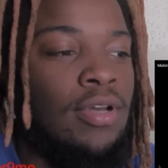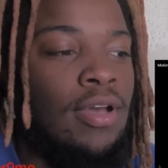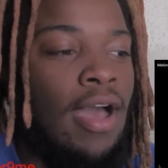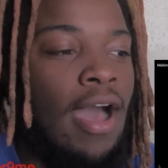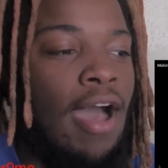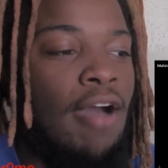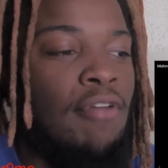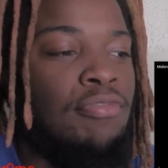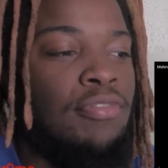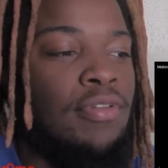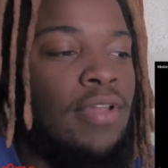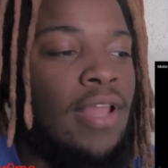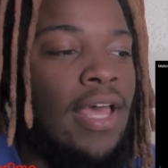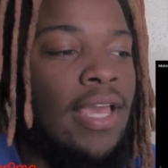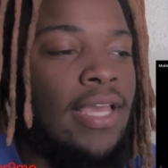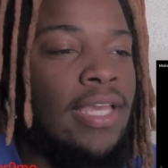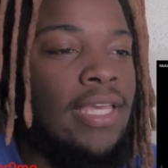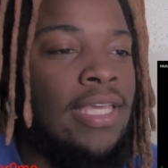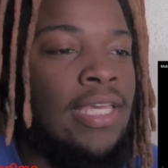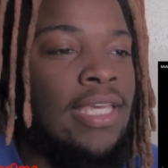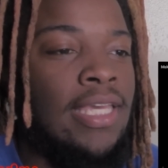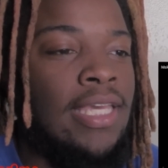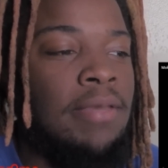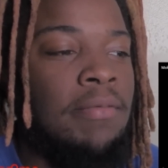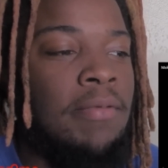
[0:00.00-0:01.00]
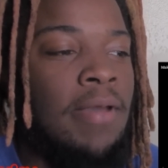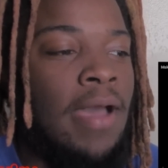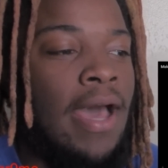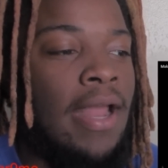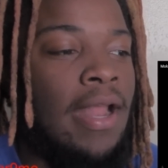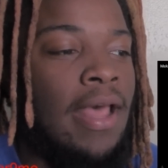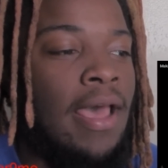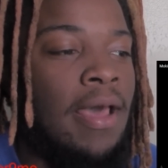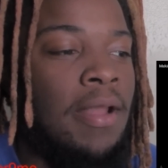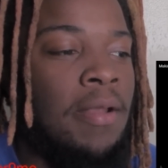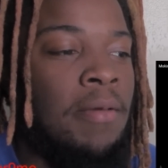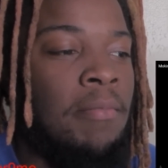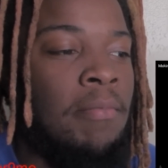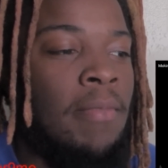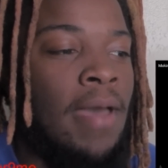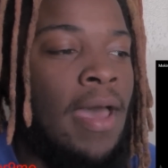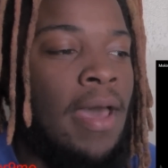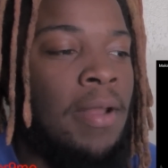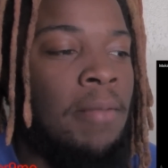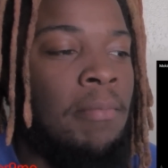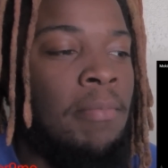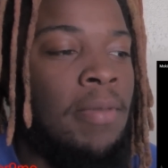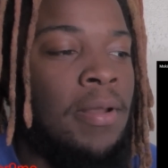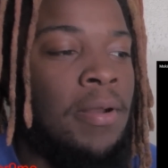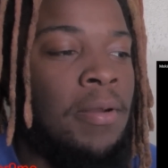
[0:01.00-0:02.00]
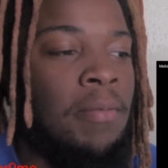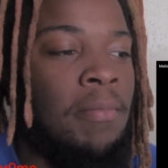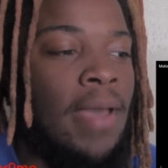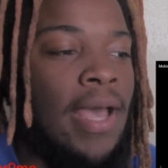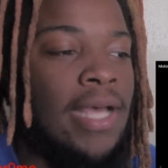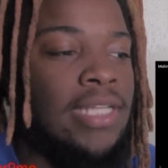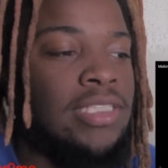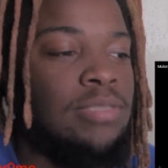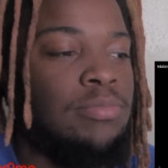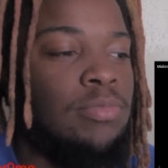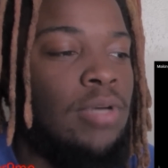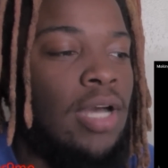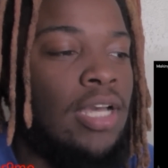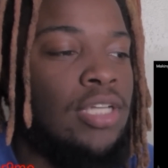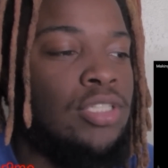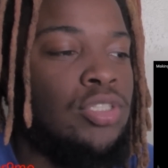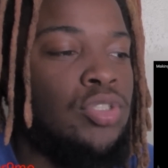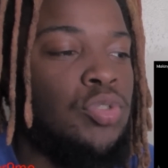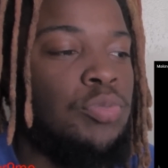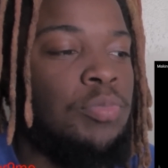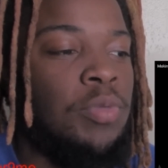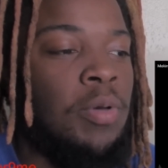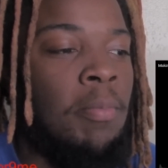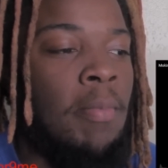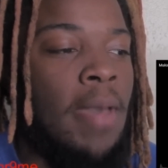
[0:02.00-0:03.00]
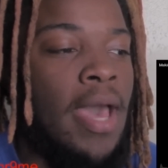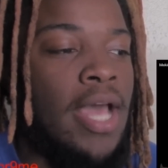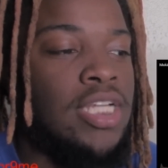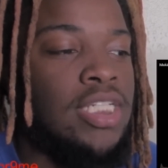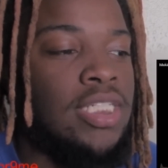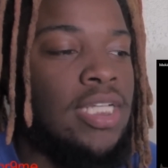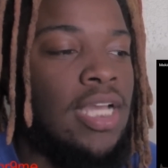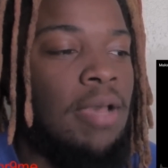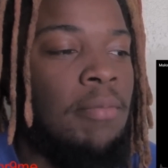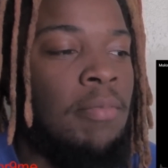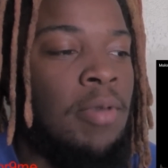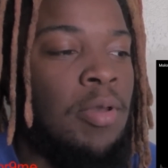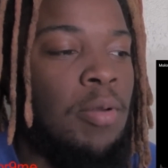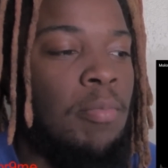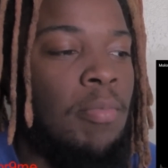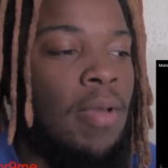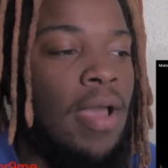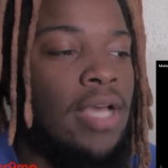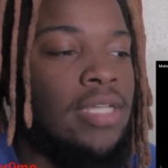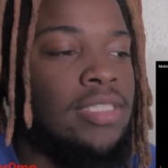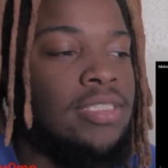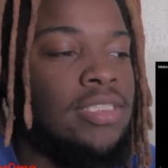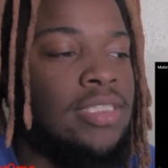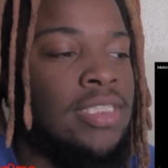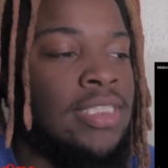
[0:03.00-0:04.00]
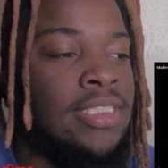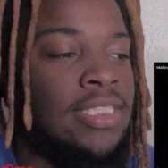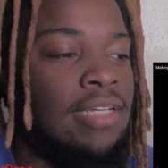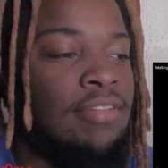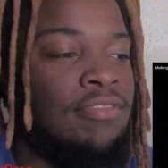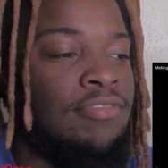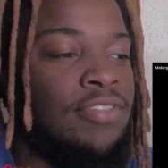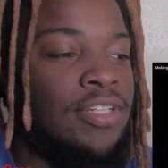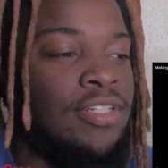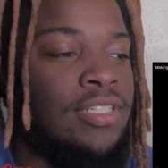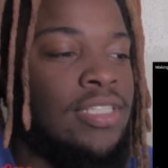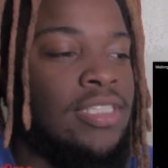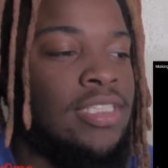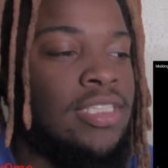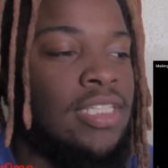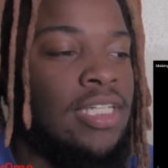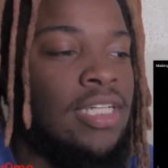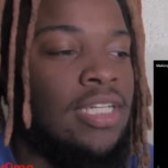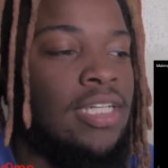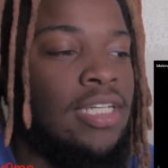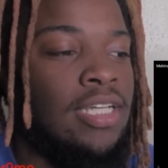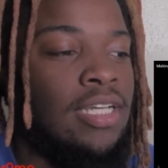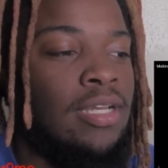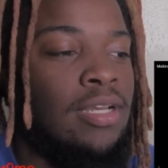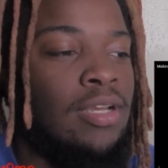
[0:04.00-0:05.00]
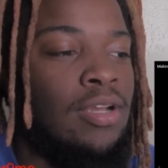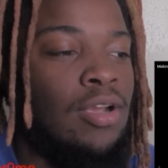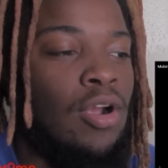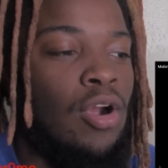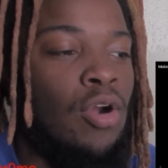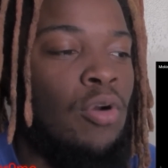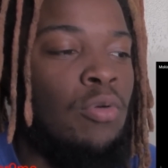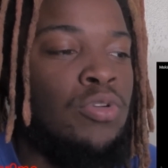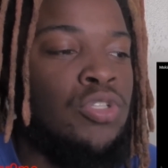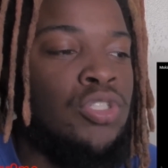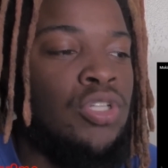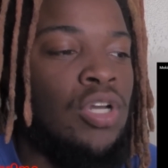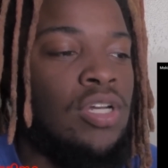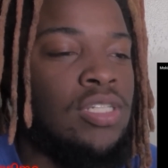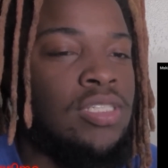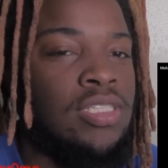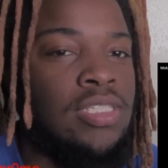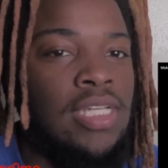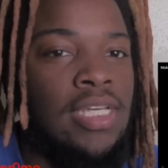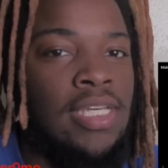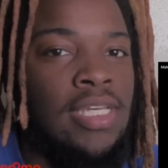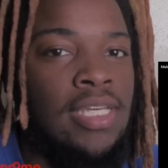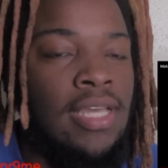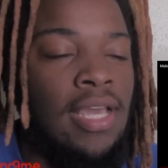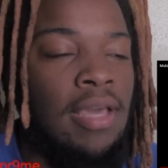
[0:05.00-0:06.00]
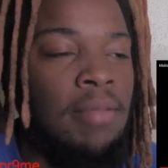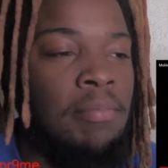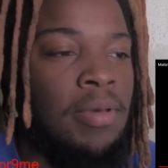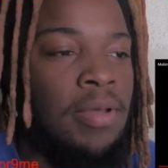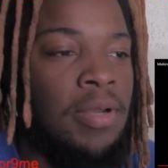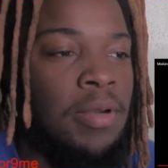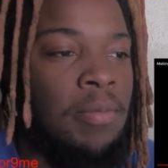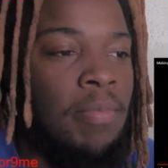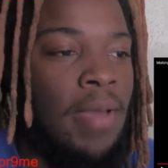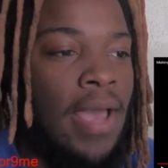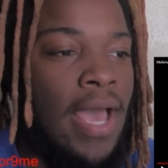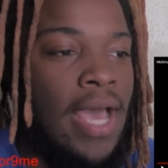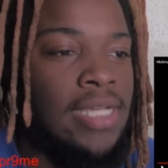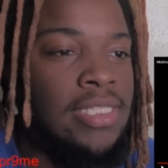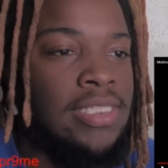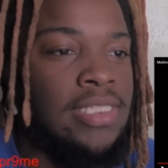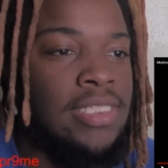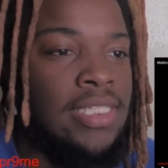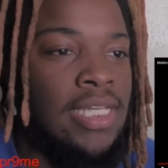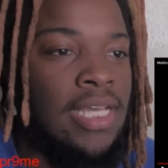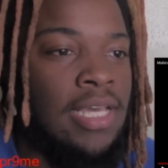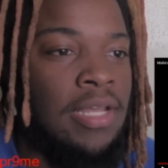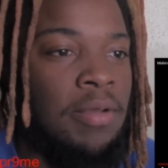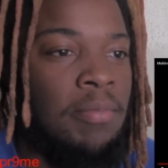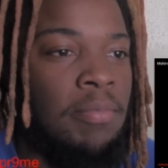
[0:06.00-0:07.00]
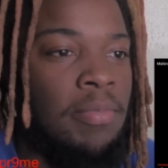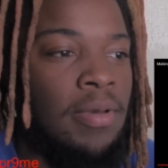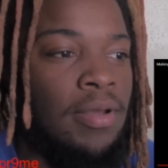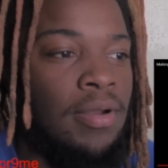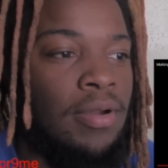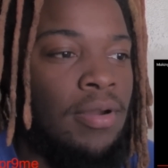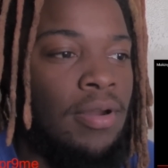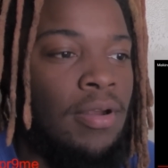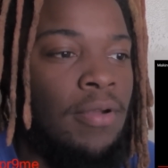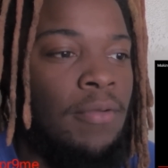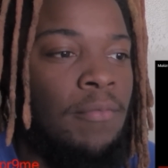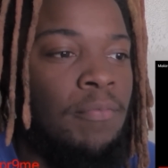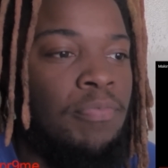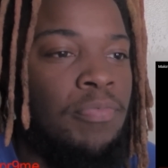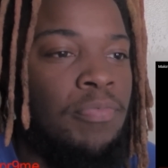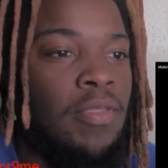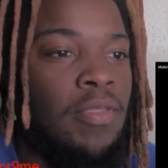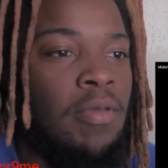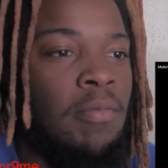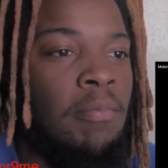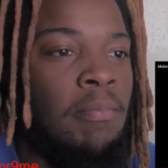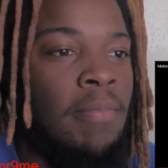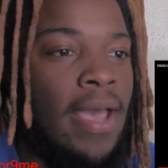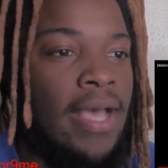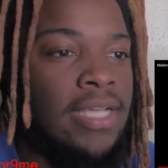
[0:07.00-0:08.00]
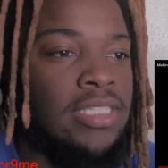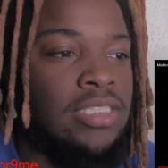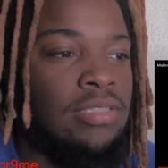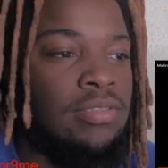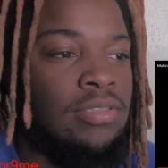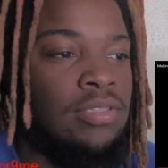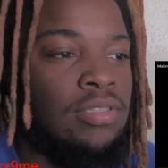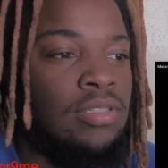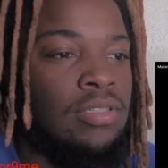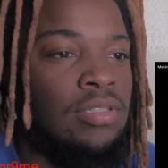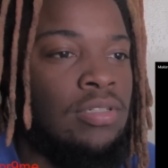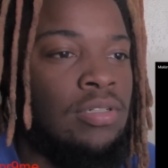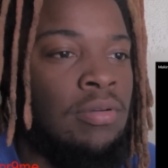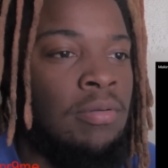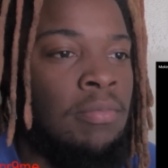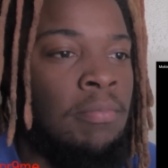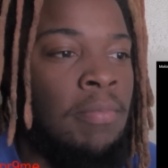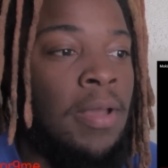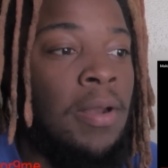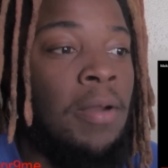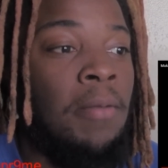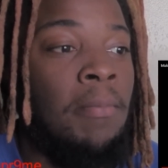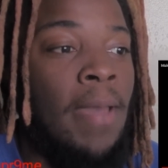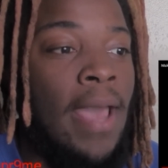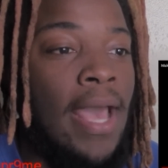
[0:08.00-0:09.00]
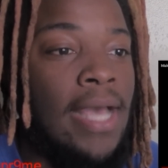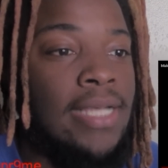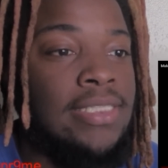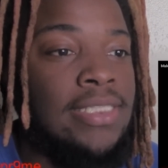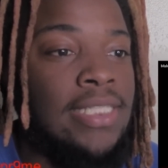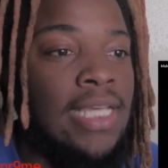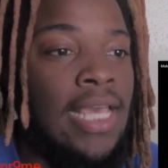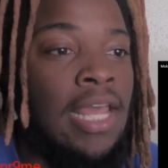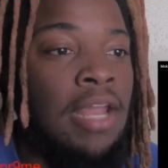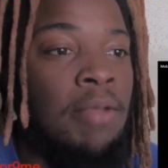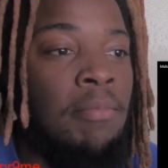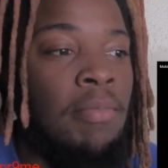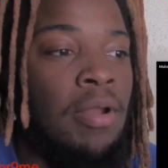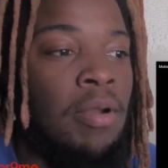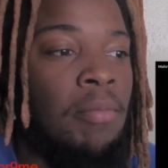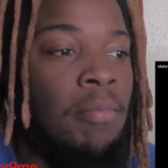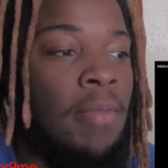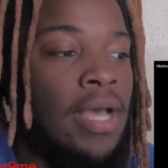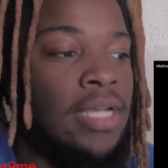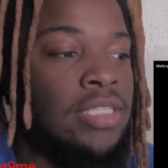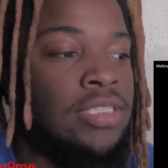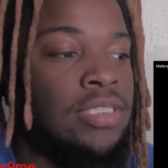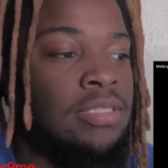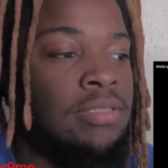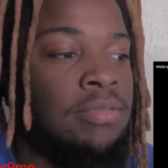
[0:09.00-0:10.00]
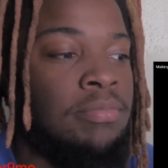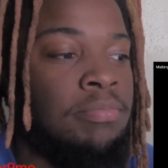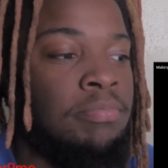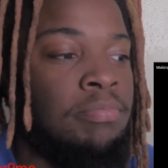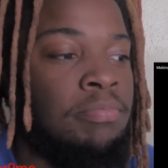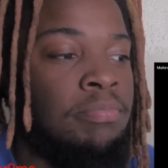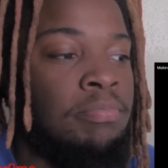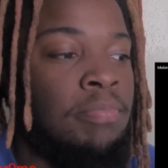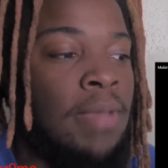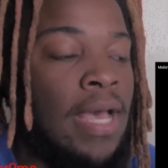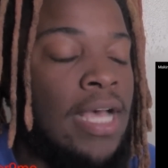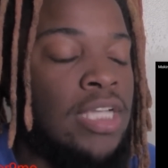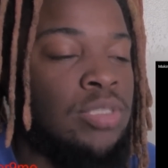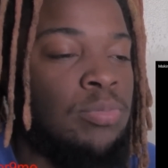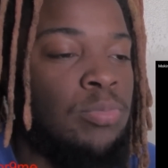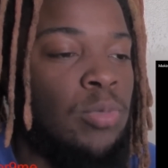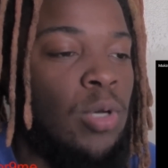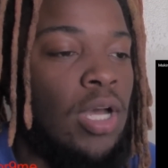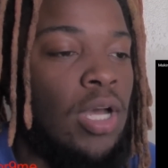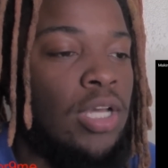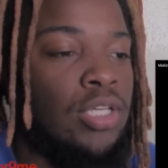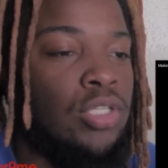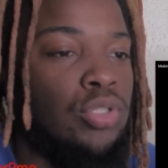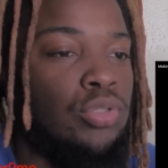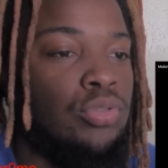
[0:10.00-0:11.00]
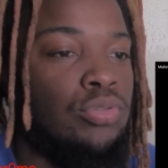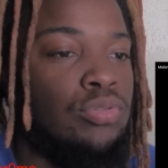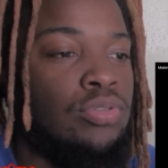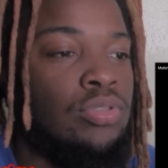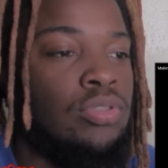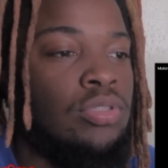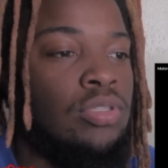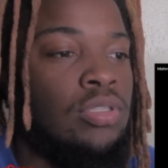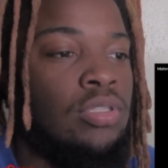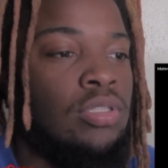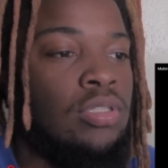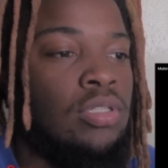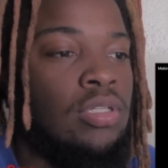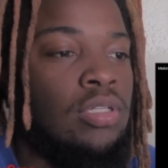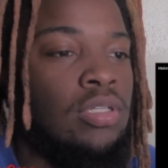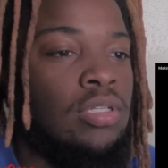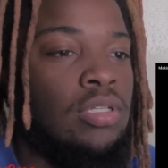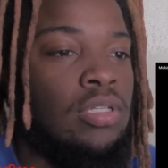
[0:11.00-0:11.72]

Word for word: I feel like he had a, had a had a better basketball I Q, but Magic had better passing. Is that fair to say? Or would y'all say he had better passing and a better basket, better passing and a better bas basketball I Q? physical